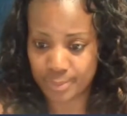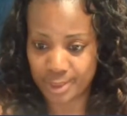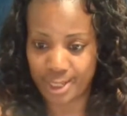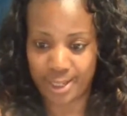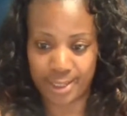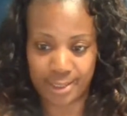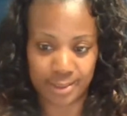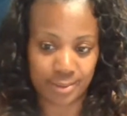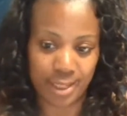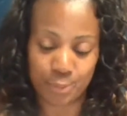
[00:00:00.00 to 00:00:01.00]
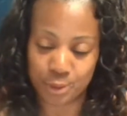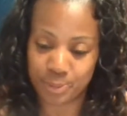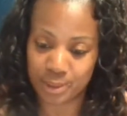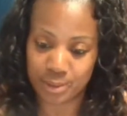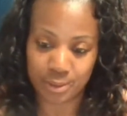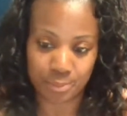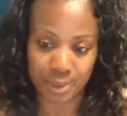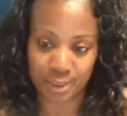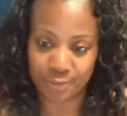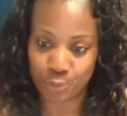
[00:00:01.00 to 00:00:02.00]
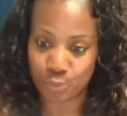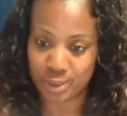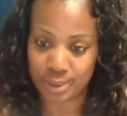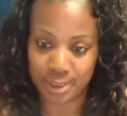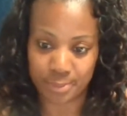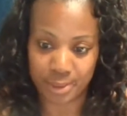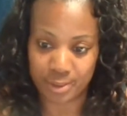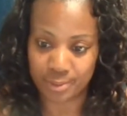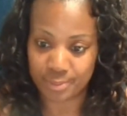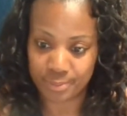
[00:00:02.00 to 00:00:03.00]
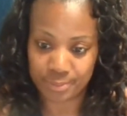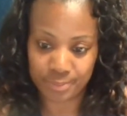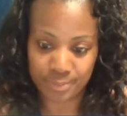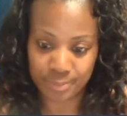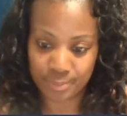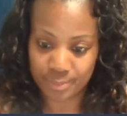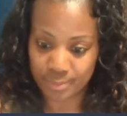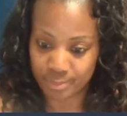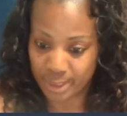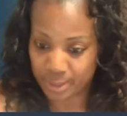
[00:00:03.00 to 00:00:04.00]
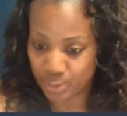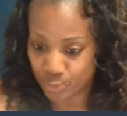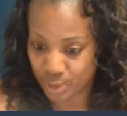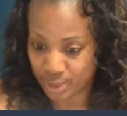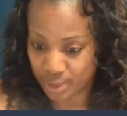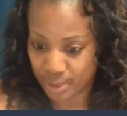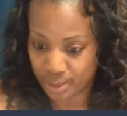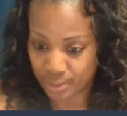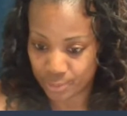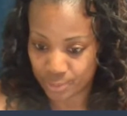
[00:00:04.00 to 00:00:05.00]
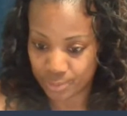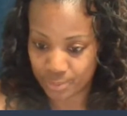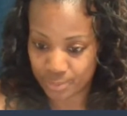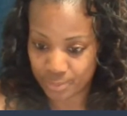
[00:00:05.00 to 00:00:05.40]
Dang, that would have been good money for one day, man. Make me want to get that load.